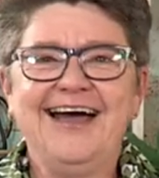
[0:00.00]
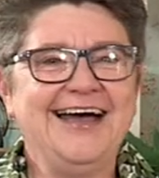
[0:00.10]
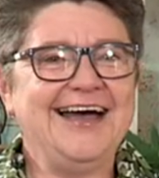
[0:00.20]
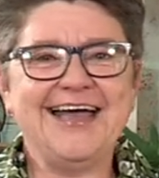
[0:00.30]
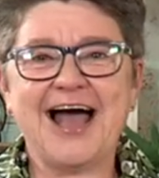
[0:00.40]

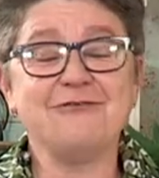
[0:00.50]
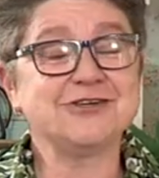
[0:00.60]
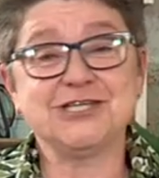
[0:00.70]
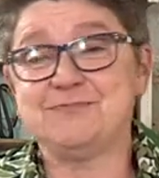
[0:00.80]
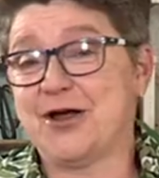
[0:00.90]
I
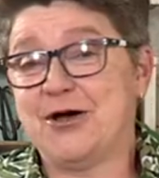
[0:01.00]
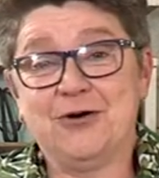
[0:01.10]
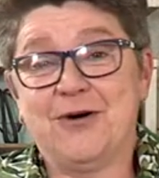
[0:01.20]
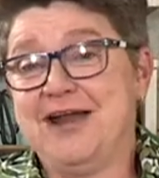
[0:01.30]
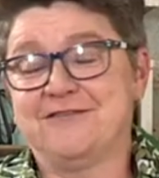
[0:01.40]
was just
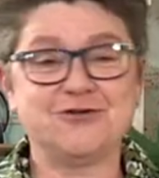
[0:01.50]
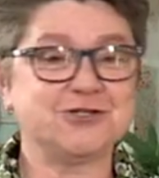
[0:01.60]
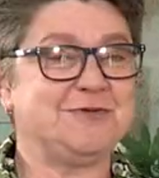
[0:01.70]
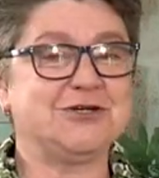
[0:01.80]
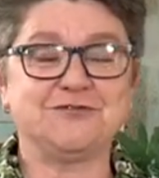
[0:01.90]
blown away. And of
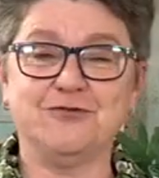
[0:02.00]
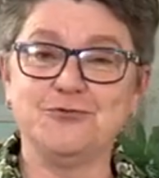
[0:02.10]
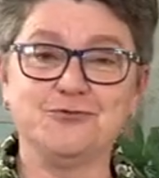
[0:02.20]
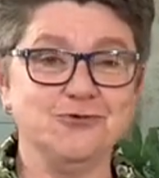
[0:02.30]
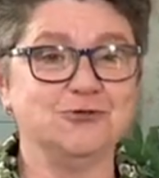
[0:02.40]
course, because of all
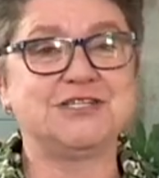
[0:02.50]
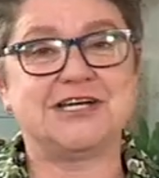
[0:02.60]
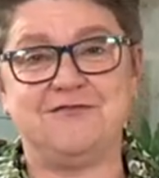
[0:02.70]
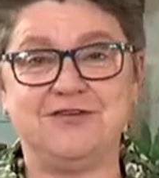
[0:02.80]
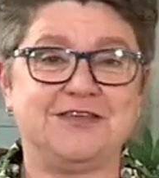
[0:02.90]
the rules
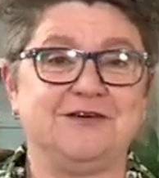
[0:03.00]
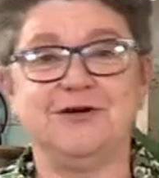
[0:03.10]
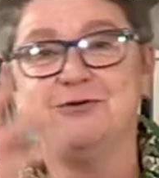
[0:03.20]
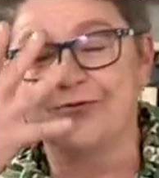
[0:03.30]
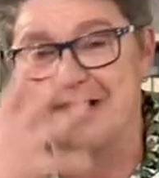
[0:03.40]
and everything,
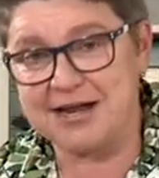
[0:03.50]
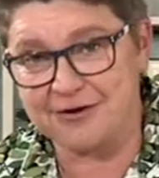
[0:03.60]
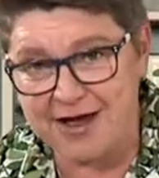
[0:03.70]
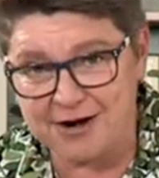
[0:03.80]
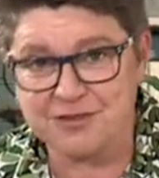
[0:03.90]
we were all running
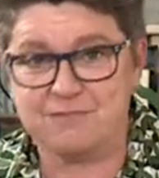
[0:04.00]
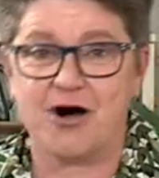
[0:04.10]
around with